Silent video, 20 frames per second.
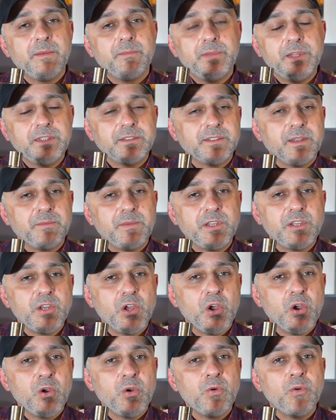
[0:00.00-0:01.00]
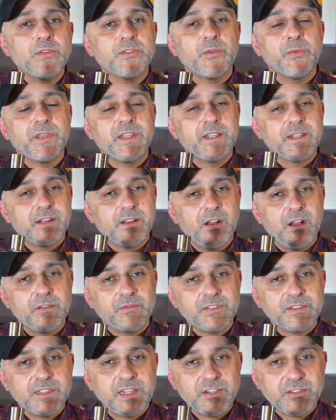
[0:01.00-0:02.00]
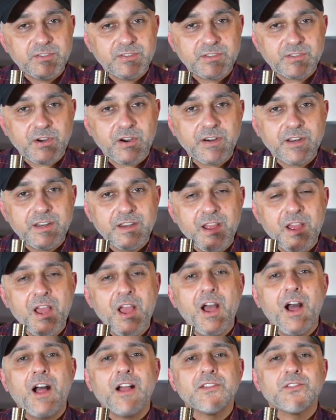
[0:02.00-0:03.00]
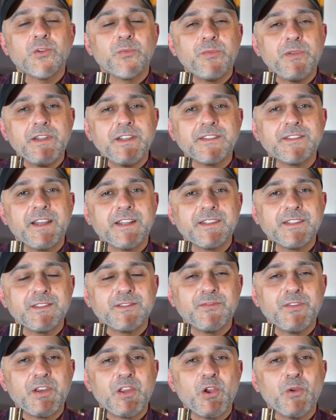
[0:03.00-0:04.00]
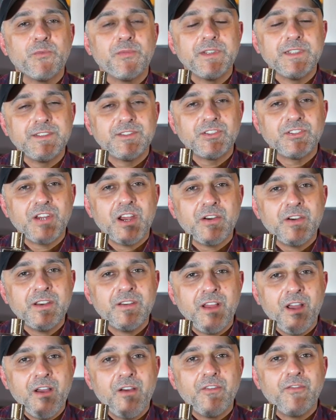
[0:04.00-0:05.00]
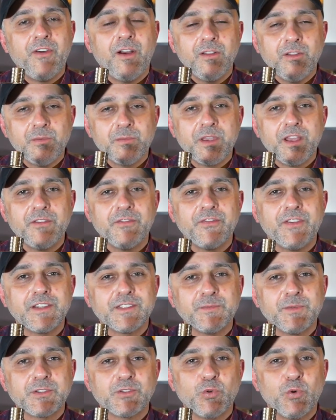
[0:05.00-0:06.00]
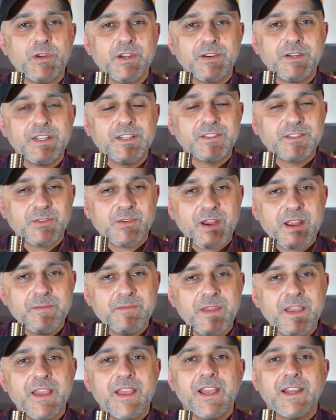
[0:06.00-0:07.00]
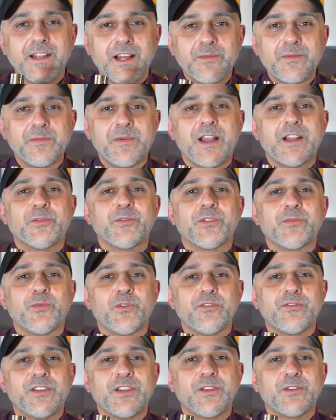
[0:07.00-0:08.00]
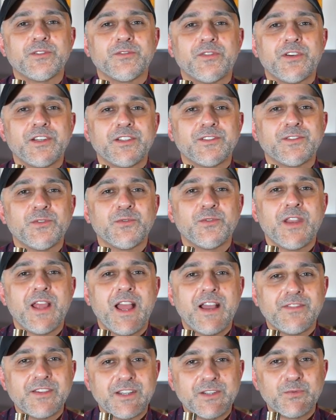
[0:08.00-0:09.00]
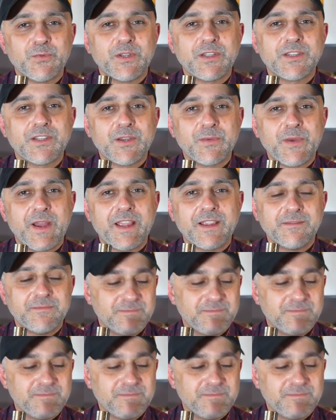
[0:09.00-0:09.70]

Please let me know so we can get a conversation started. Also, please like this video, please share it, follow me on Facebook, Twitter, and Instagram, and I'll be back with more videos very soon. Have a good one. Goodbye.